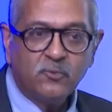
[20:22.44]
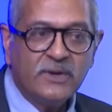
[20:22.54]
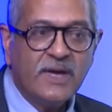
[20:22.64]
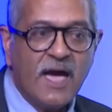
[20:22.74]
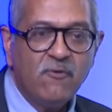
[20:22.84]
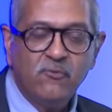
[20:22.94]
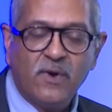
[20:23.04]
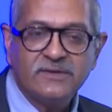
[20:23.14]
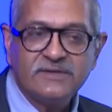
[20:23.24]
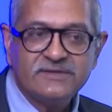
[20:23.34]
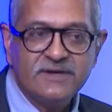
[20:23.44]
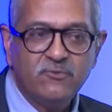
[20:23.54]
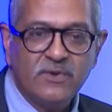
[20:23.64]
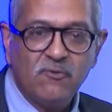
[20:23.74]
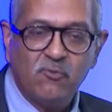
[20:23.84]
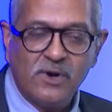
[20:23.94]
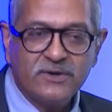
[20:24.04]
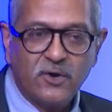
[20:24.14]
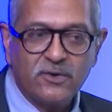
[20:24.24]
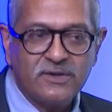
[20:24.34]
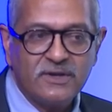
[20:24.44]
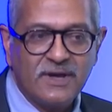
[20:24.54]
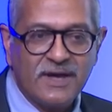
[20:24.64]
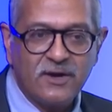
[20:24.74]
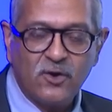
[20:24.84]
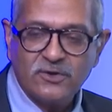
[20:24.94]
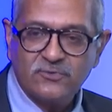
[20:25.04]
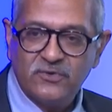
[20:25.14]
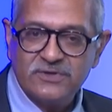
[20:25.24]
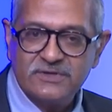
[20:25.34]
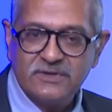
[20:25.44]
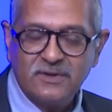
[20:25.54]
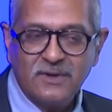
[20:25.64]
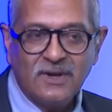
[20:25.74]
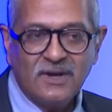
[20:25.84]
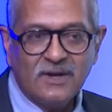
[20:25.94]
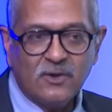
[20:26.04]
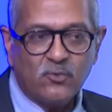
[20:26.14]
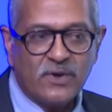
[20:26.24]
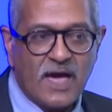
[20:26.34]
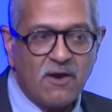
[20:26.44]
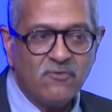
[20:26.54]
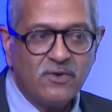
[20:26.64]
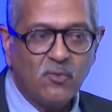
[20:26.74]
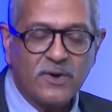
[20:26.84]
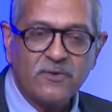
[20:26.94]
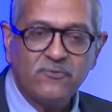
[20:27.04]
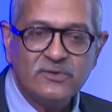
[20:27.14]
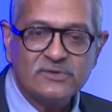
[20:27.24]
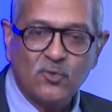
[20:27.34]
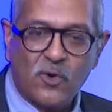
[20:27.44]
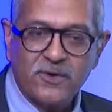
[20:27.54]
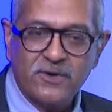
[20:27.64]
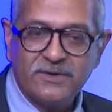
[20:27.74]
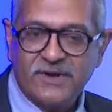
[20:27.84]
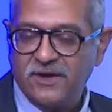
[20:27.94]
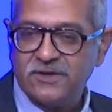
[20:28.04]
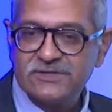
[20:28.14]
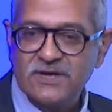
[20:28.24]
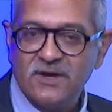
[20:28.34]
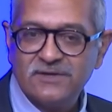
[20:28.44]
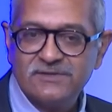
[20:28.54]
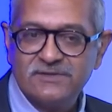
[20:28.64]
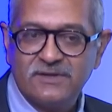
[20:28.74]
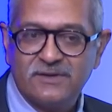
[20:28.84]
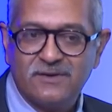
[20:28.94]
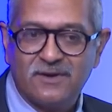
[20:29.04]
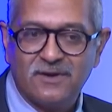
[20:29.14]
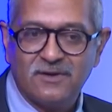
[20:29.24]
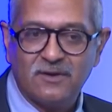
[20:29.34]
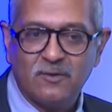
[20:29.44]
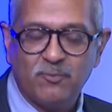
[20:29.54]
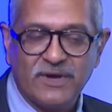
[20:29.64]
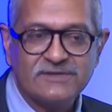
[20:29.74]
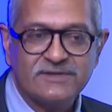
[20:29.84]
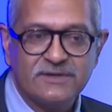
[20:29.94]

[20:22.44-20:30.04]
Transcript: we have, as I said, we have worked on the air launch version. We have a wonderful squadron, Tiger Sharks, in uh, based